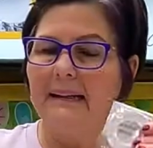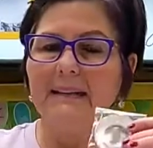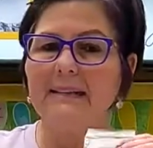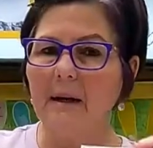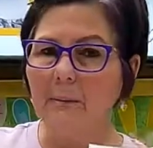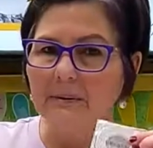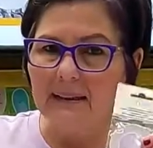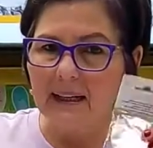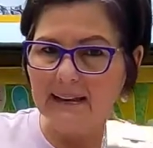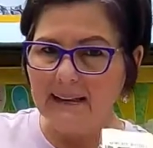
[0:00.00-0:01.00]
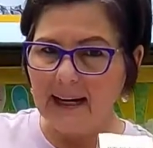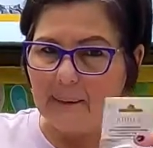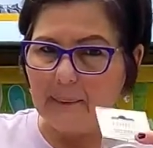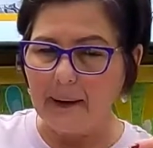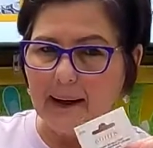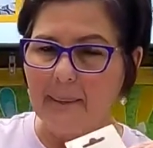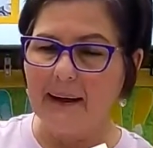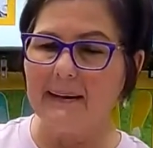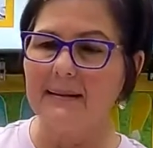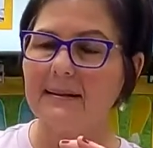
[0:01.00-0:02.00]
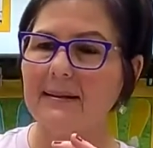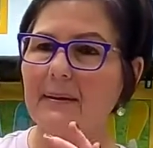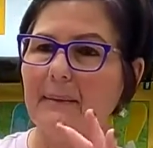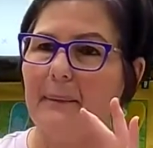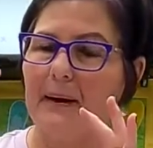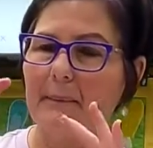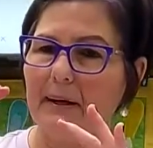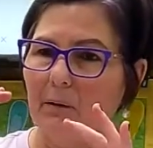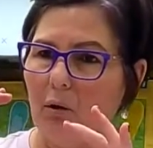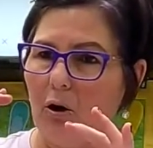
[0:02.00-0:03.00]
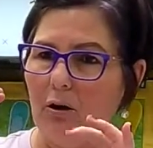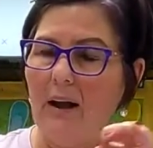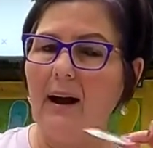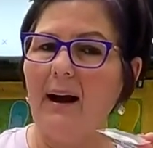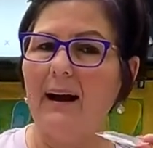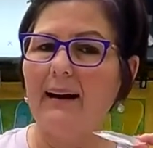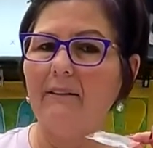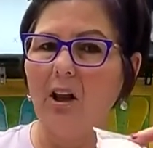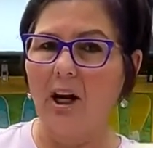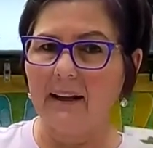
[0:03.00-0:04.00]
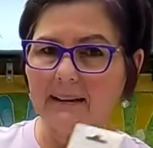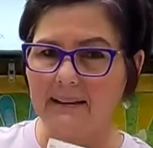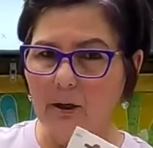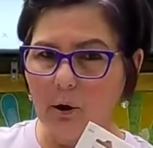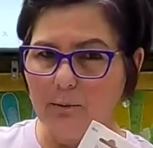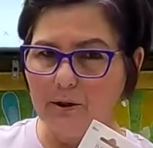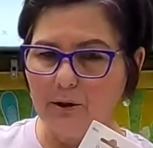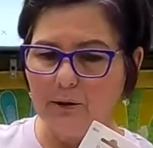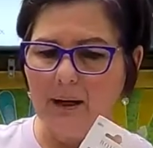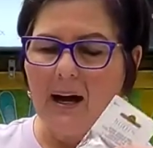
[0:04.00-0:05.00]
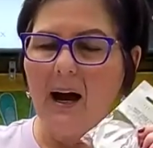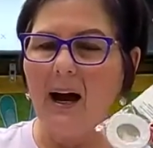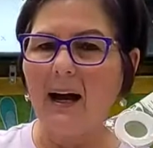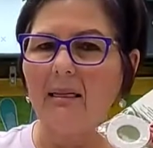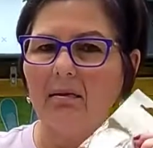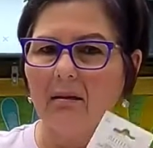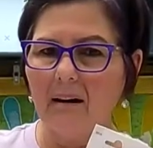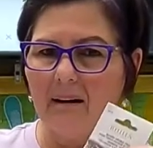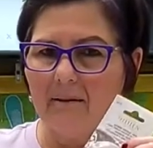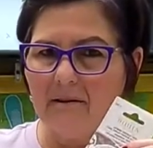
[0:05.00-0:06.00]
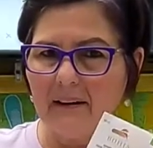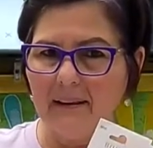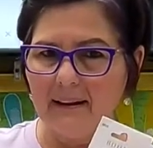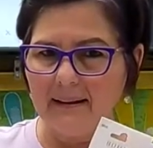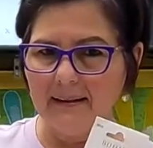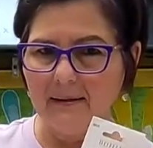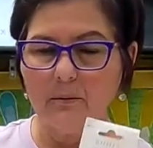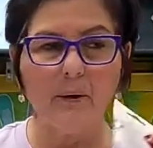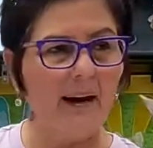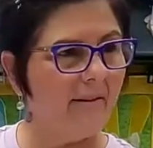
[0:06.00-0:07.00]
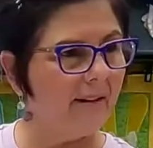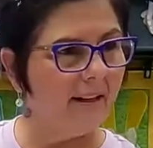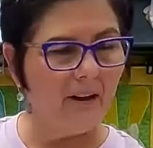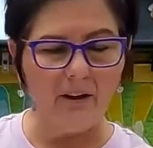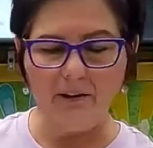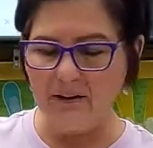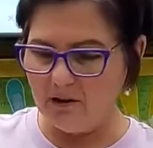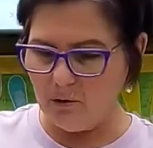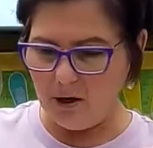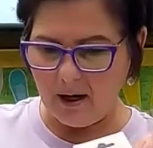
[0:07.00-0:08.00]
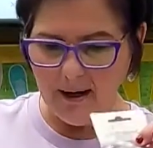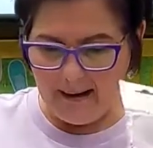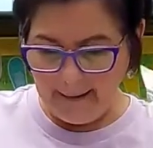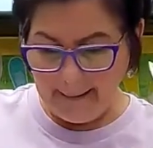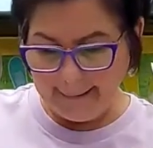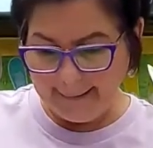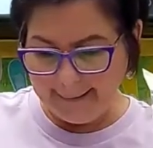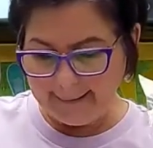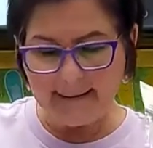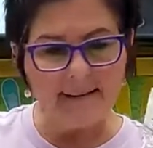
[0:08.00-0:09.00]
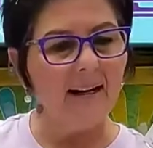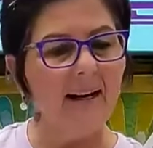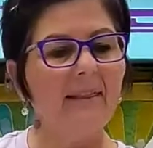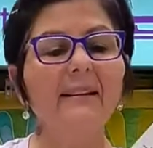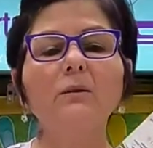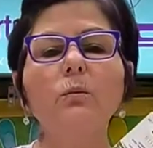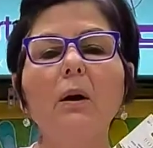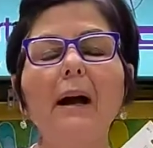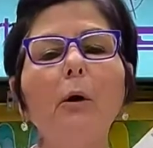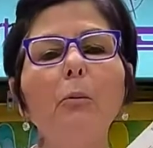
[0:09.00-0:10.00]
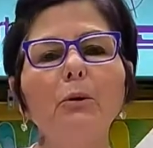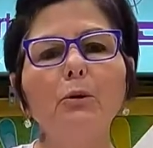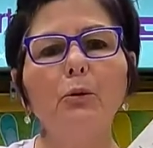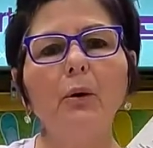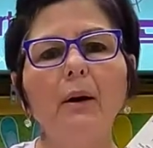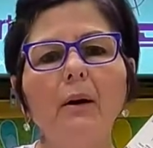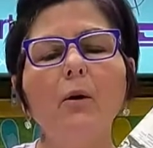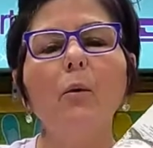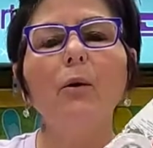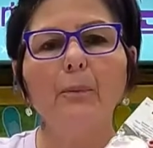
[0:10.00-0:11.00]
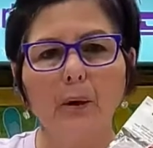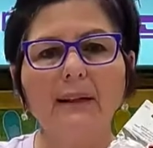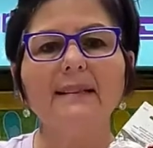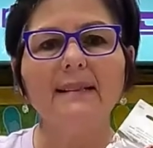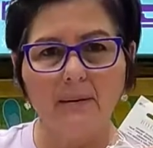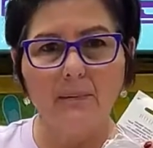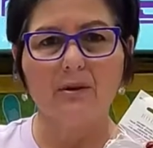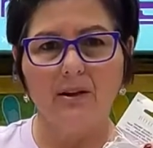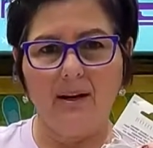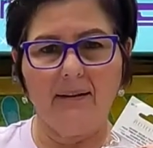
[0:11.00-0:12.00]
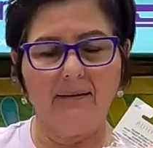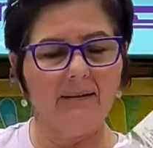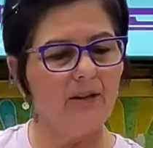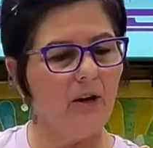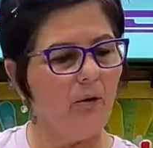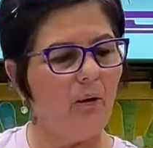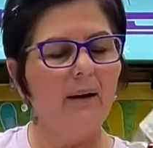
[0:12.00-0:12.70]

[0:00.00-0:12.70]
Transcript: Double-sided tape. I buy this by a big roll. I have a lot of this at home too. I love this. We have it here in the store, and this will help you with putting zippers on. So